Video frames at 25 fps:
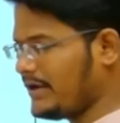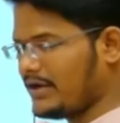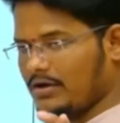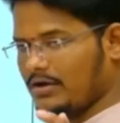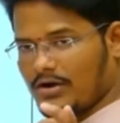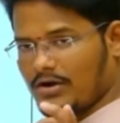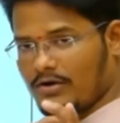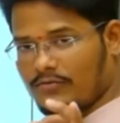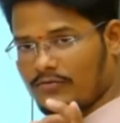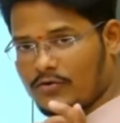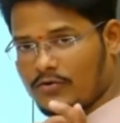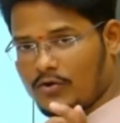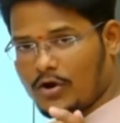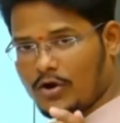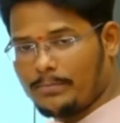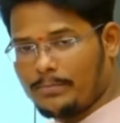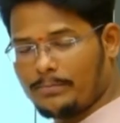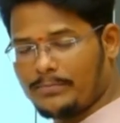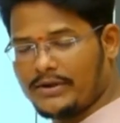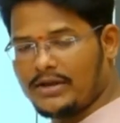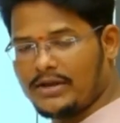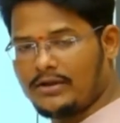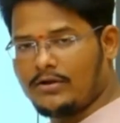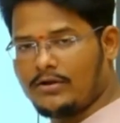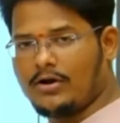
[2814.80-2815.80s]
of
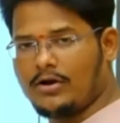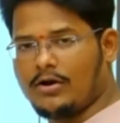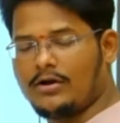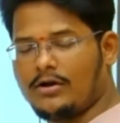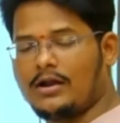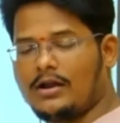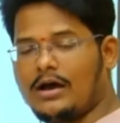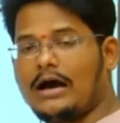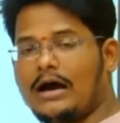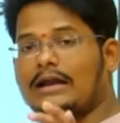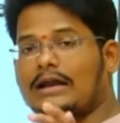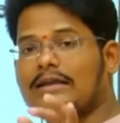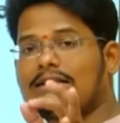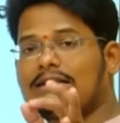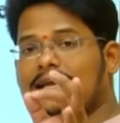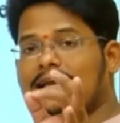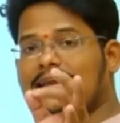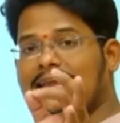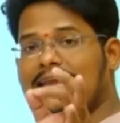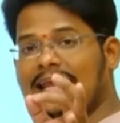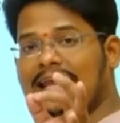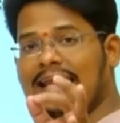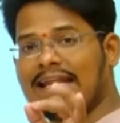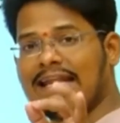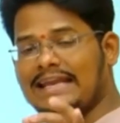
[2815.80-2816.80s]
Capricorn are the
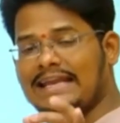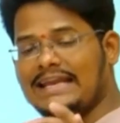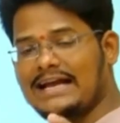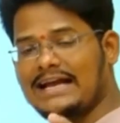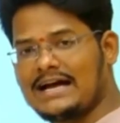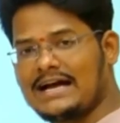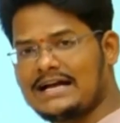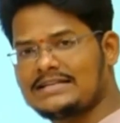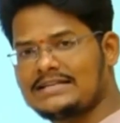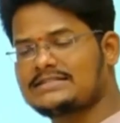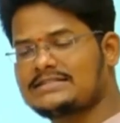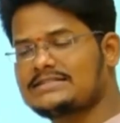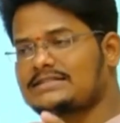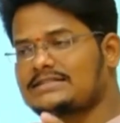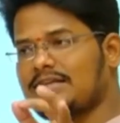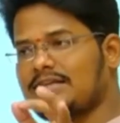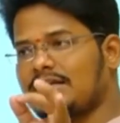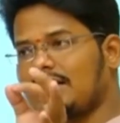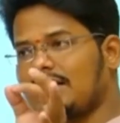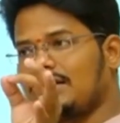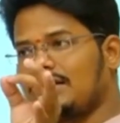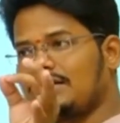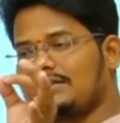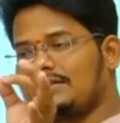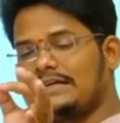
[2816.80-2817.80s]
areas,
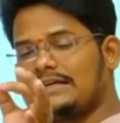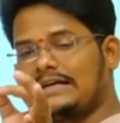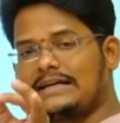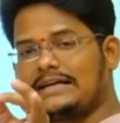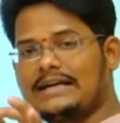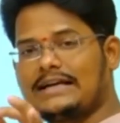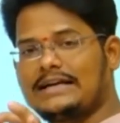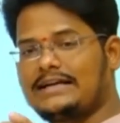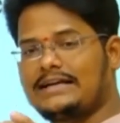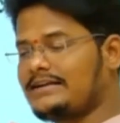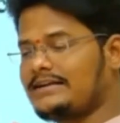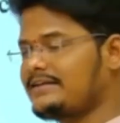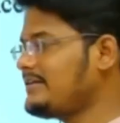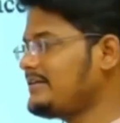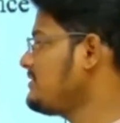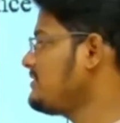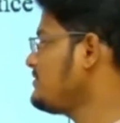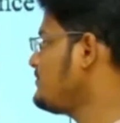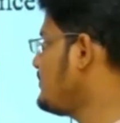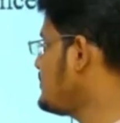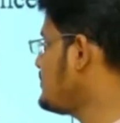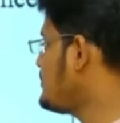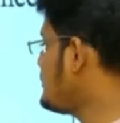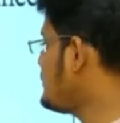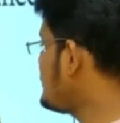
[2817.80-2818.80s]
the countries
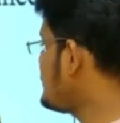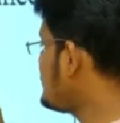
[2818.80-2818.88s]
which is